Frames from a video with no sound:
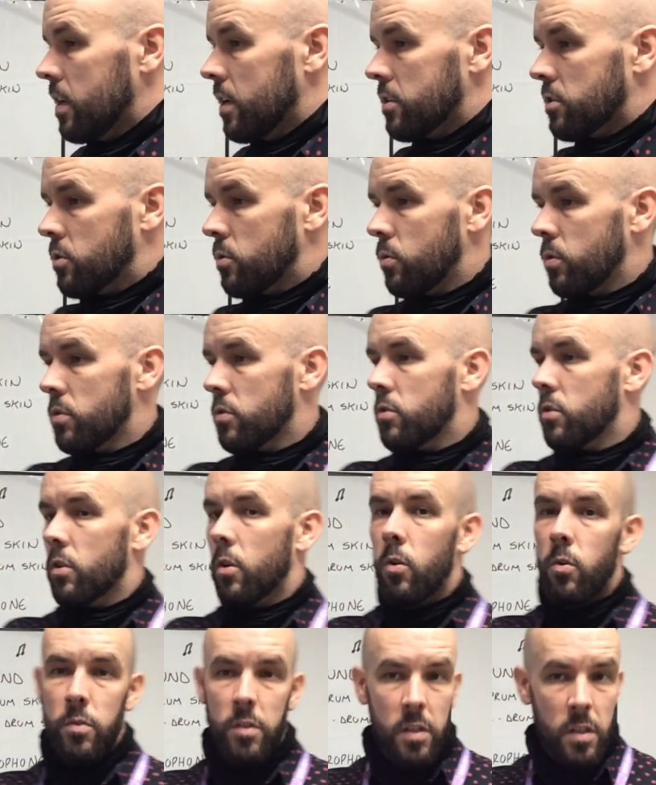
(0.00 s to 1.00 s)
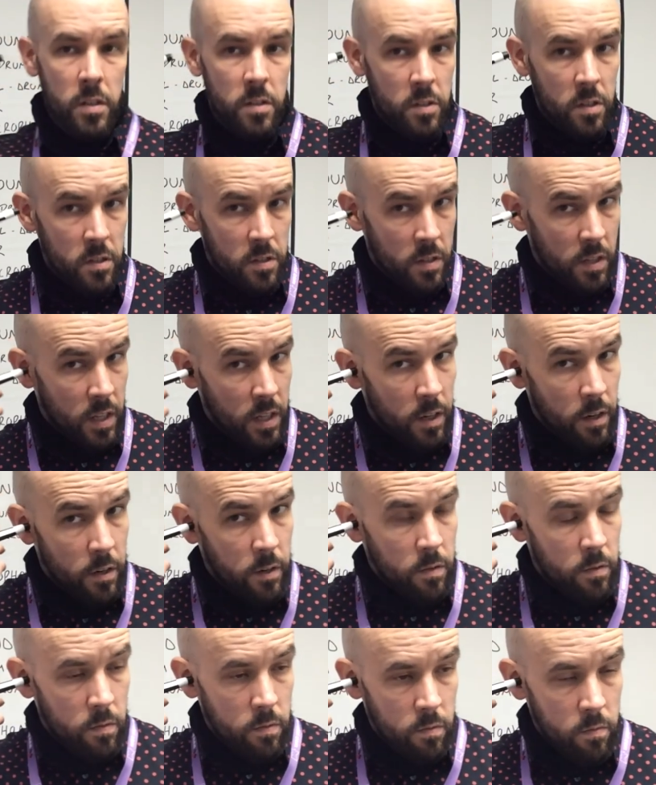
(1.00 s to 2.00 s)
it's going to the audience's
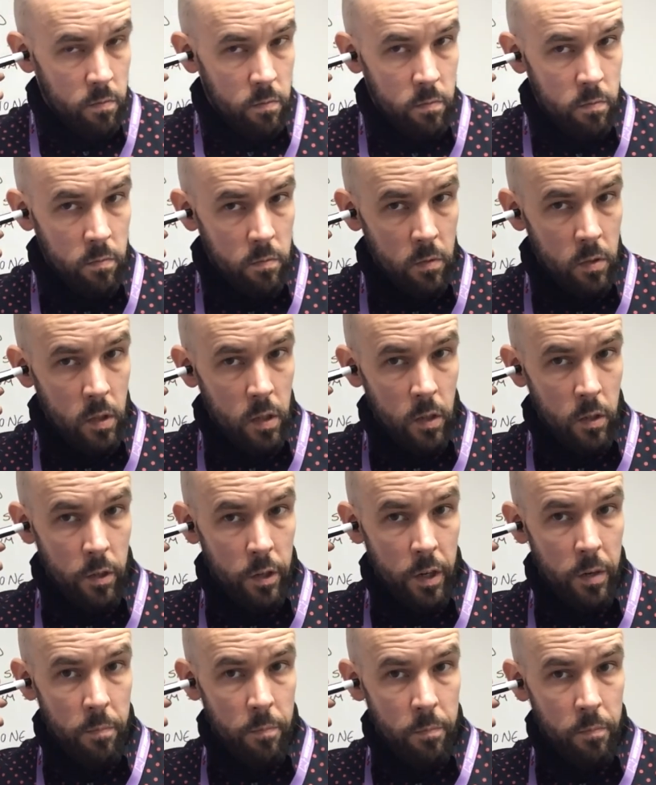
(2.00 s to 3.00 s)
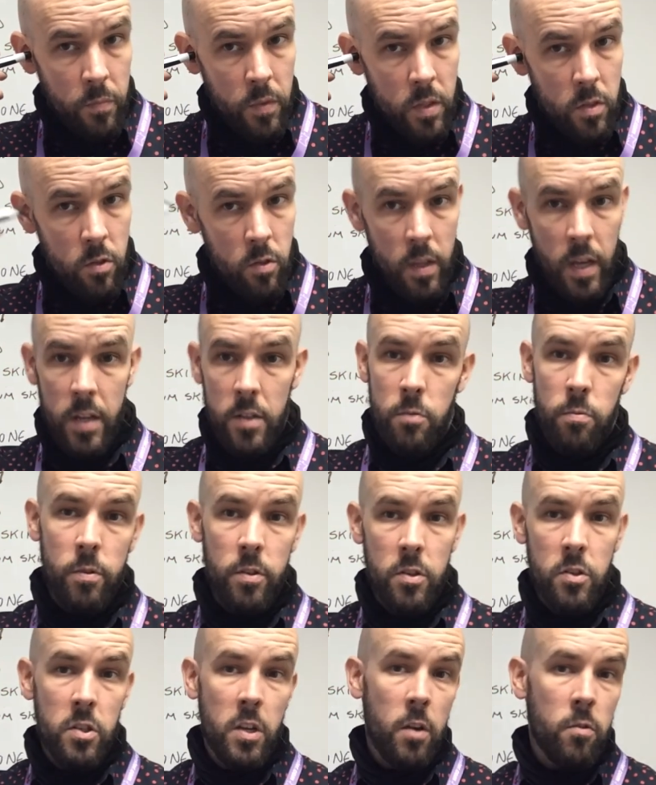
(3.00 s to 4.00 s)
ear. All right, so that's where
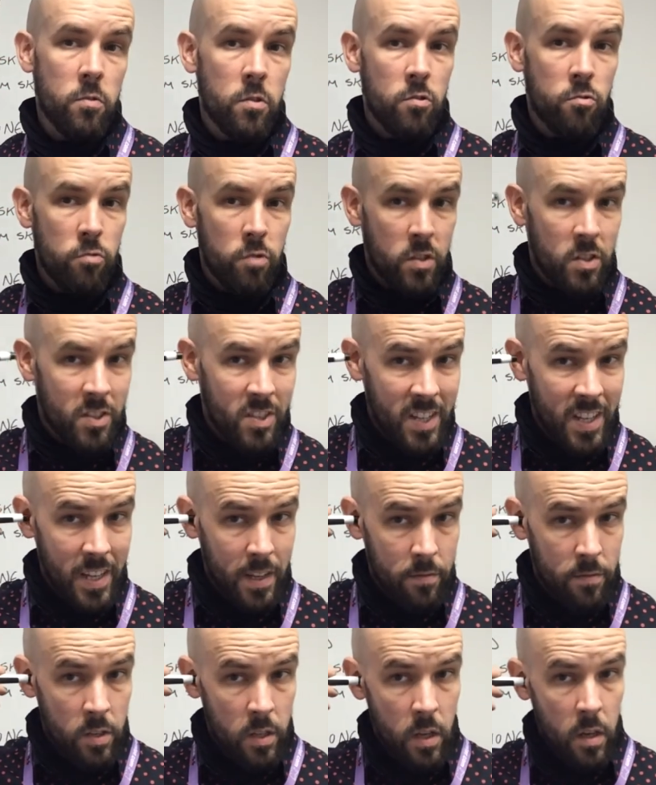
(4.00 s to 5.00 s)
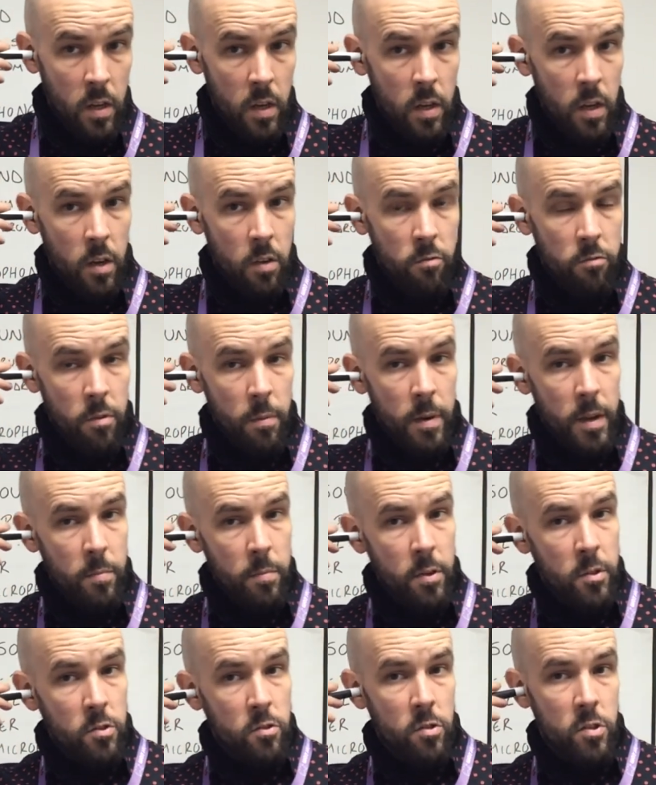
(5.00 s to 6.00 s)
the sound is received. And
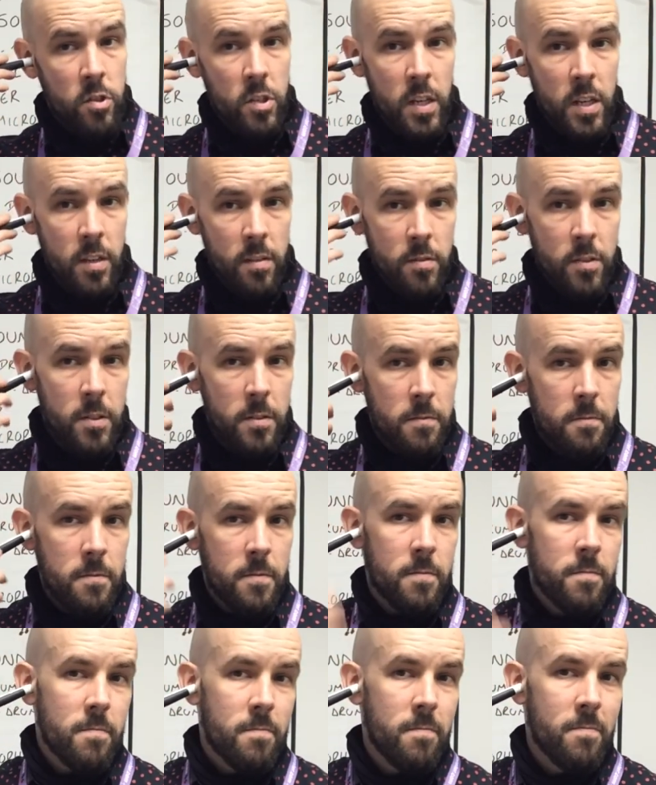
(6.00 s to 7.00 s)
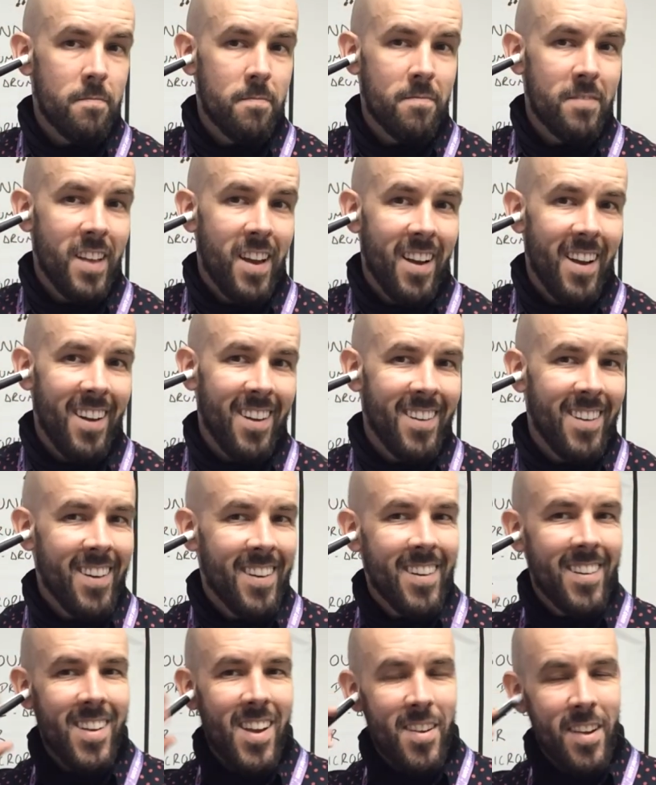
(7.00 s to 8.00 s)
remember, it's received
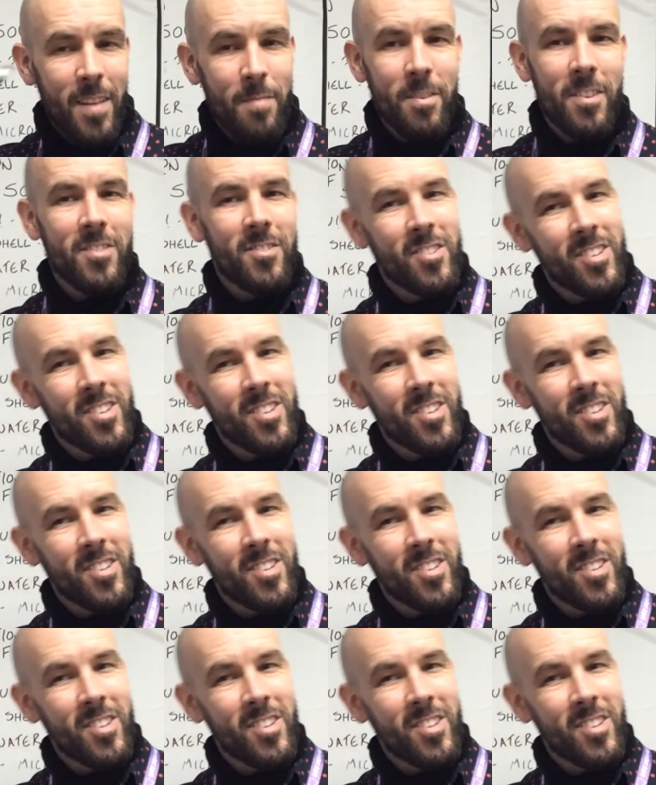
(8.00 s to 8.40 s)
in